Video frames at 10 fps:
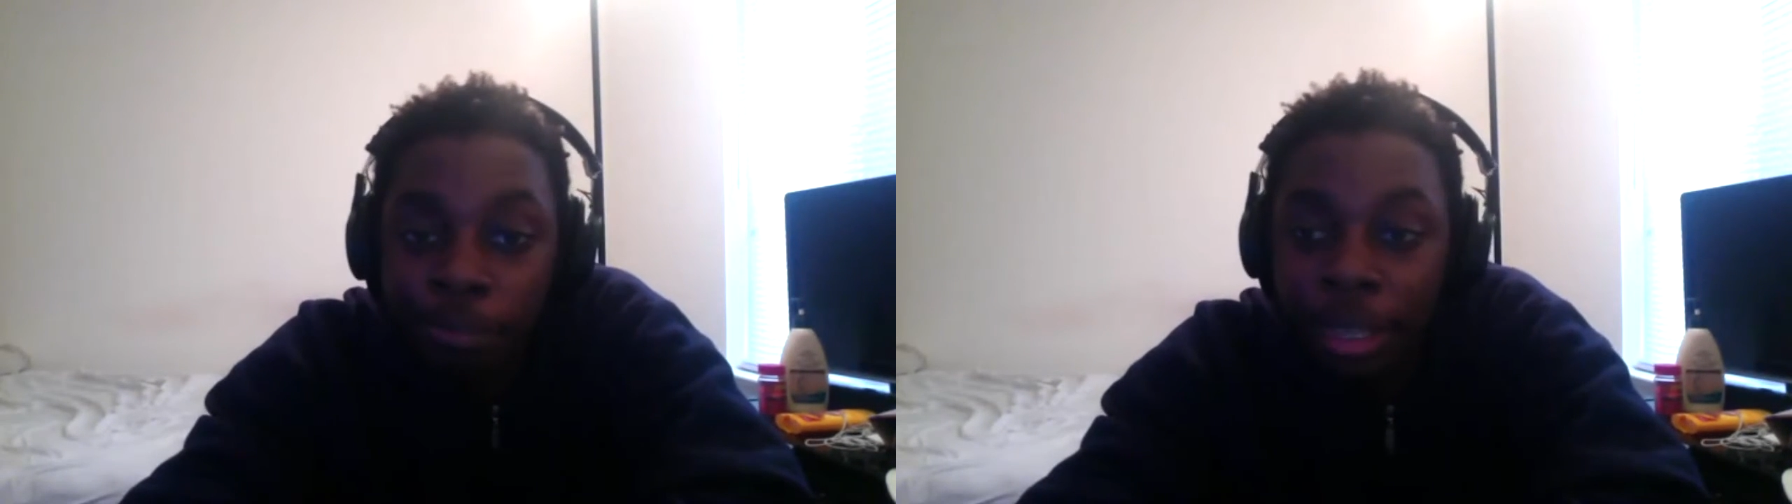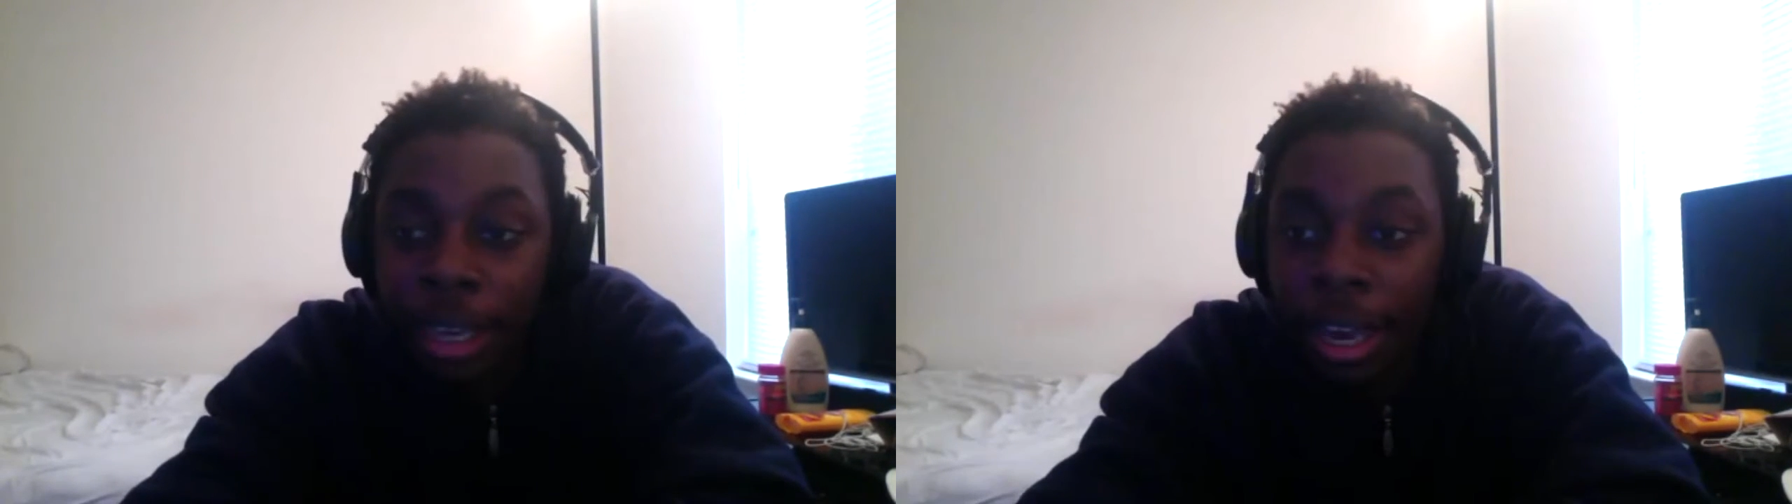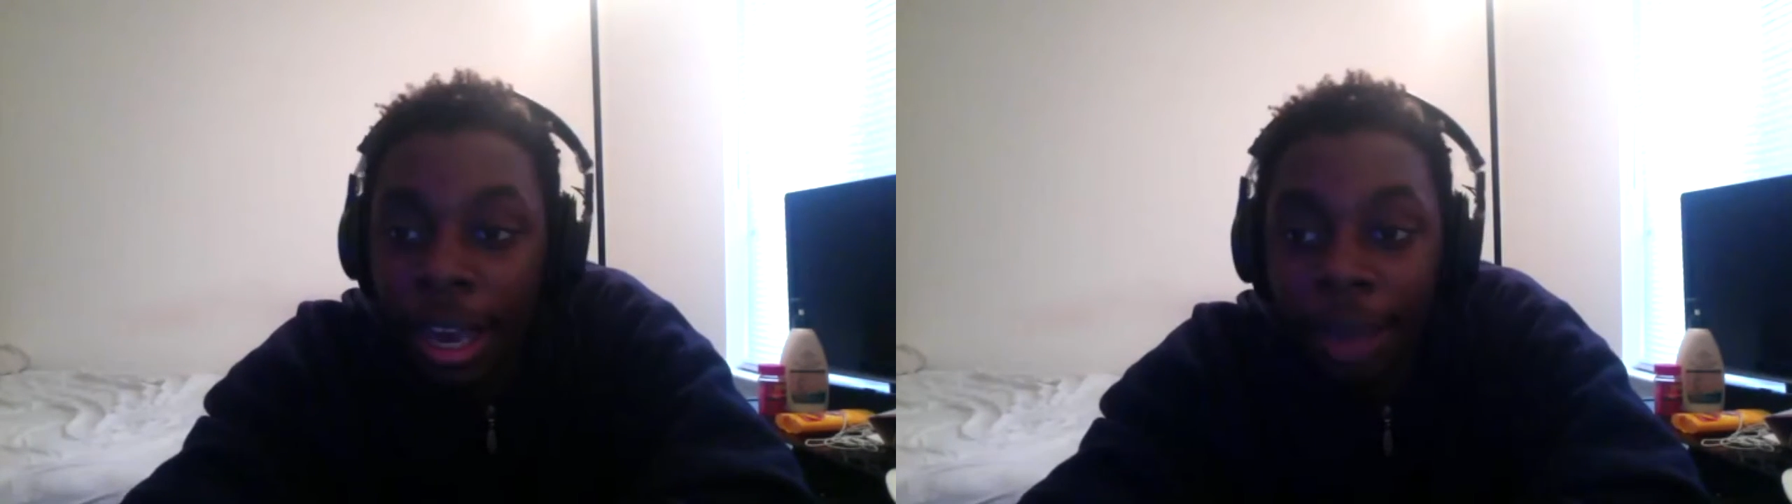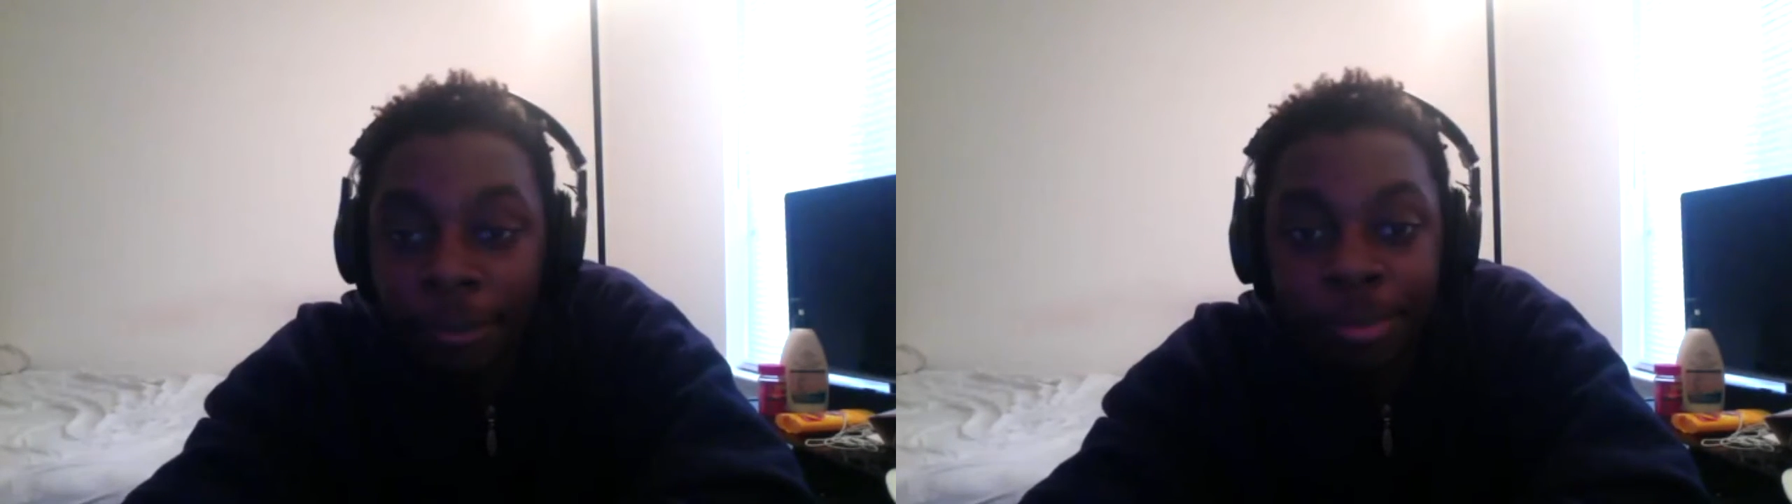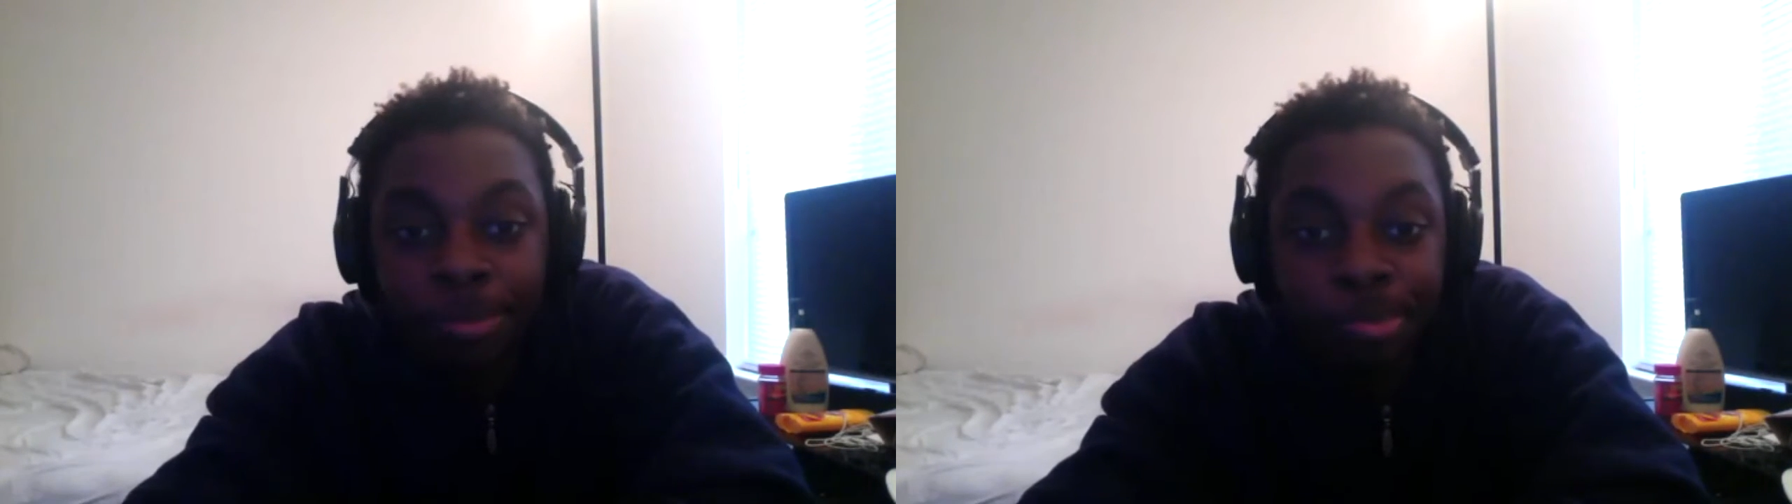yeah, I have
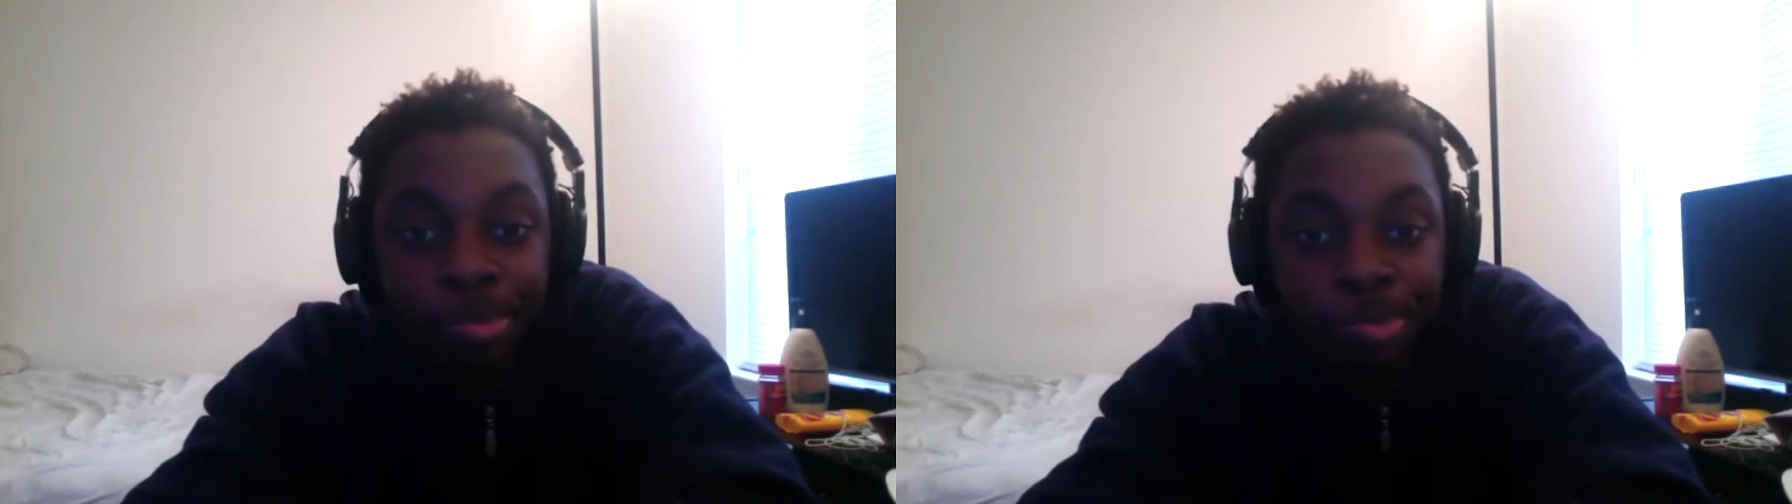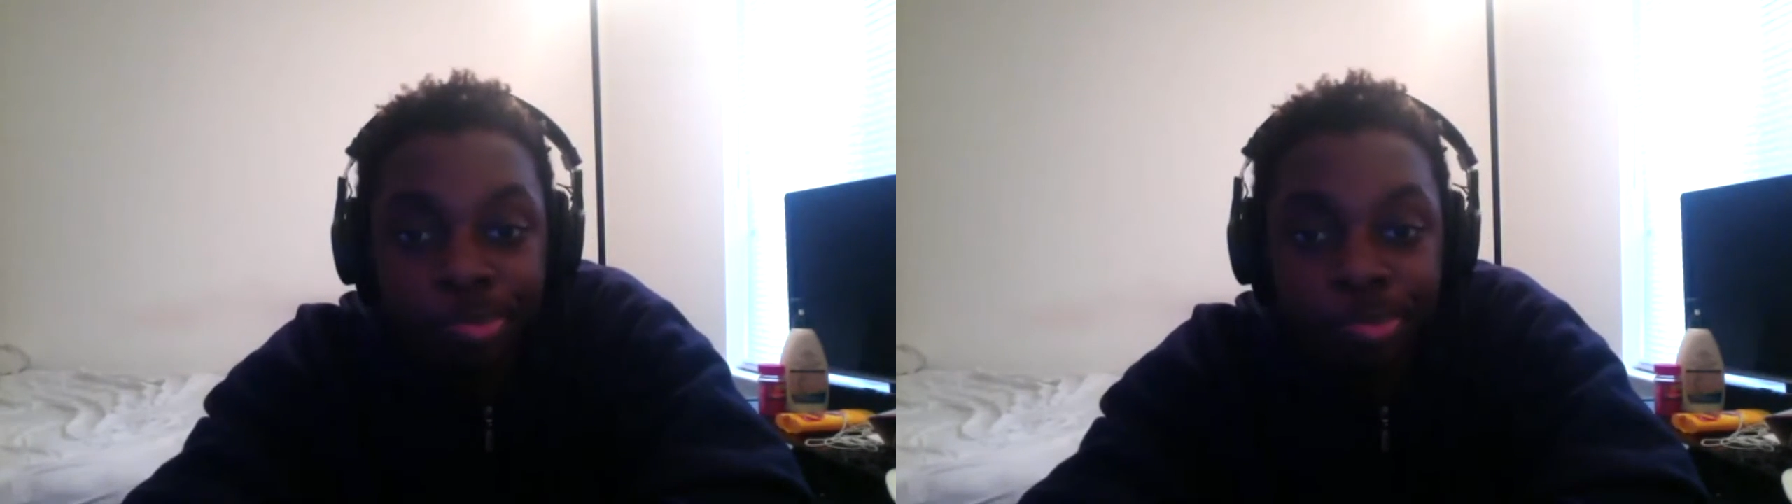n